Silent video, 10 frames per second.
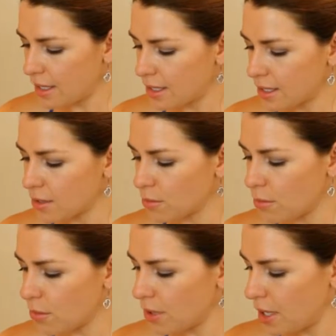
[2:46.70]
in this little
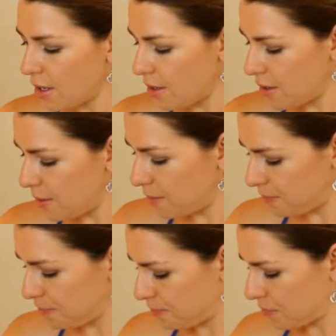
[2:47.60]
bowl here.
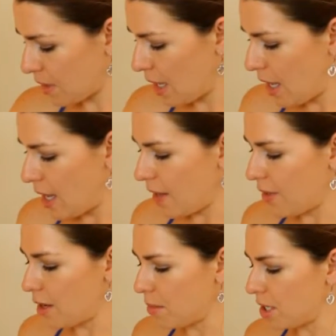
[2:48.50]
And
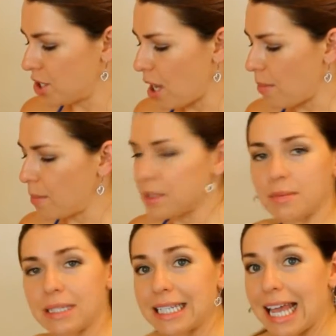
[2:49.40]
then I'm going to chop up
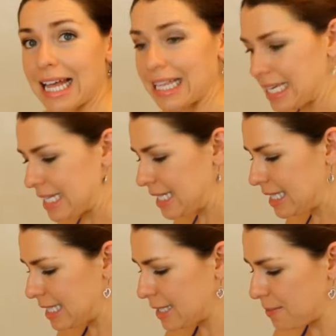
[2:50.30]
some scallions.